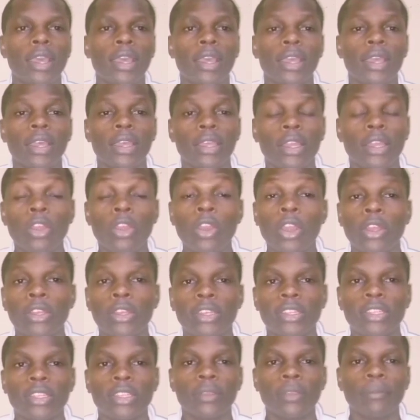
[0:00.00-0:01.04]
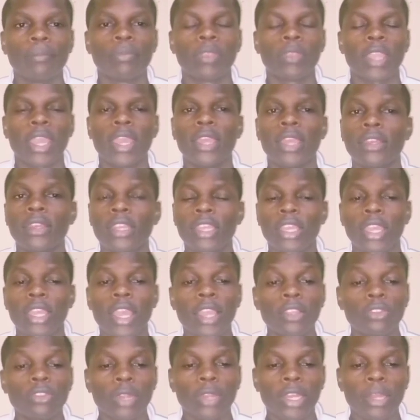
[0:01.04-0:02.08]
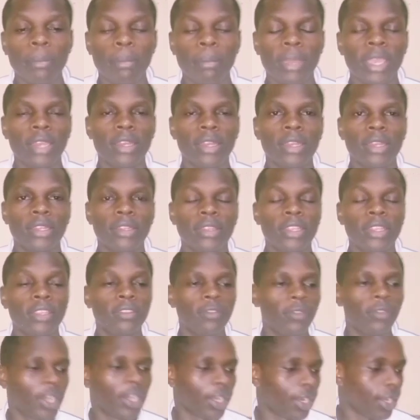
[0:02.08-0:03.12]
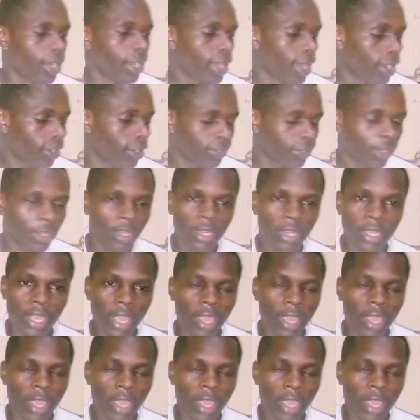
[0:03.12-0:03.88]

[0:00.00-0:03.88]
loyalty. And he actually made this very clear recently.